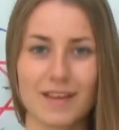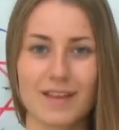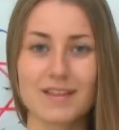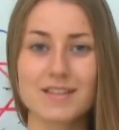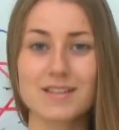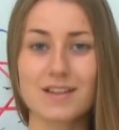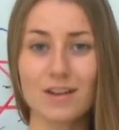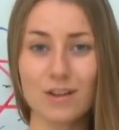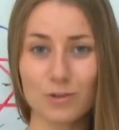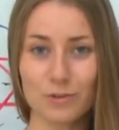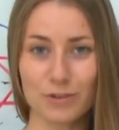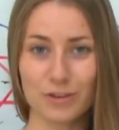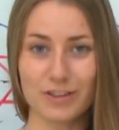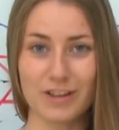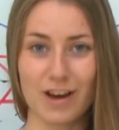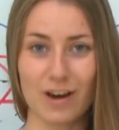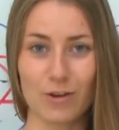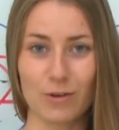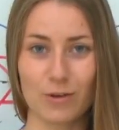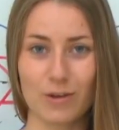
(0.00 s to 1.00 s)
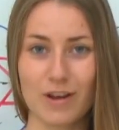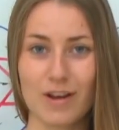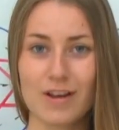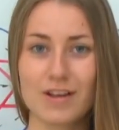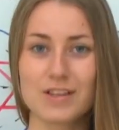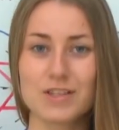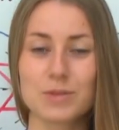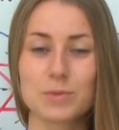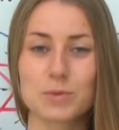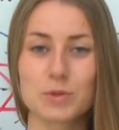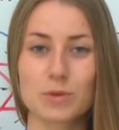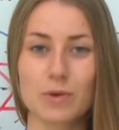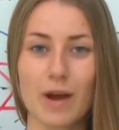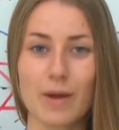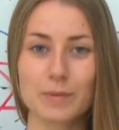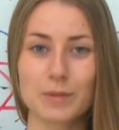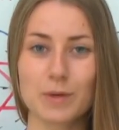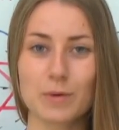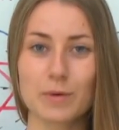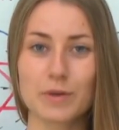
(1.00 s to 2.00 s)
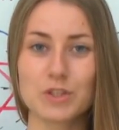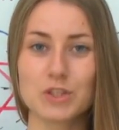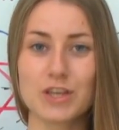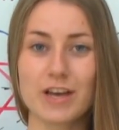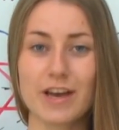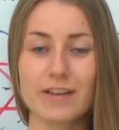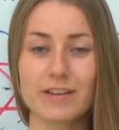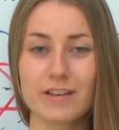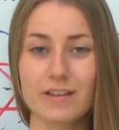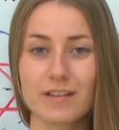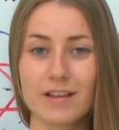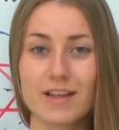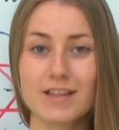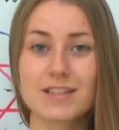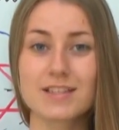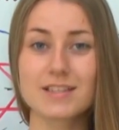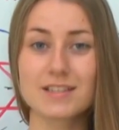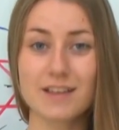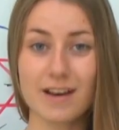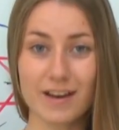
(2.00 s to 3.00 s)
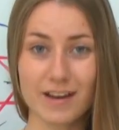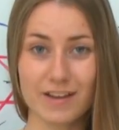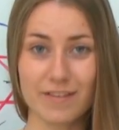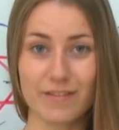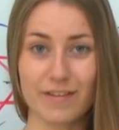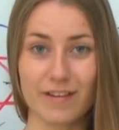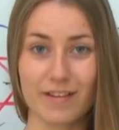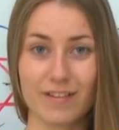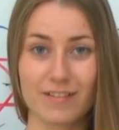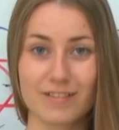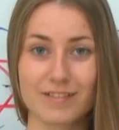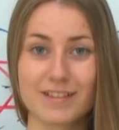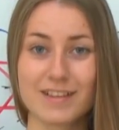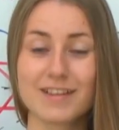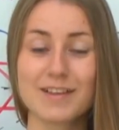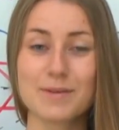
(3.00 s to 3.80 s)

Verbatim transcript: It's all for now. Subscribe to our channel and study well.